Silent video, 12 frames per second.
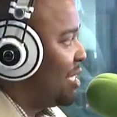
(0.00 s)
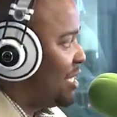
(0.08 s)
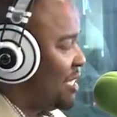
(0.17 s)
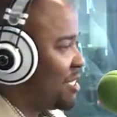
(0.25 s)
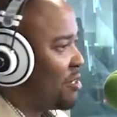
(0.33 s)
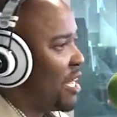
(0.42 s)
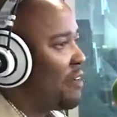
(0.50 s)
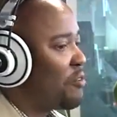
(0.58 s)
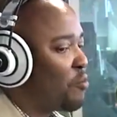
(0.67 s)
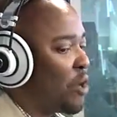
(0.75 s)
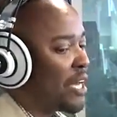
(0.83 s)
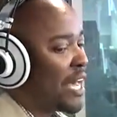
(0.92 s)
He's going to have a
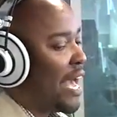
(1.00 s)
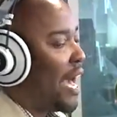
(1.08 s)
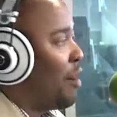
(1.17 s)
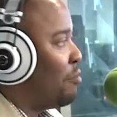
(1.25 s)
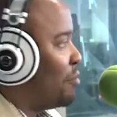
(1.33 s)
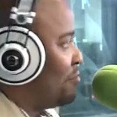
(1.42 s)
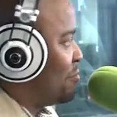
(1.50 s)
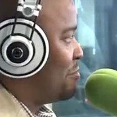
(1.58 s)
reggae album.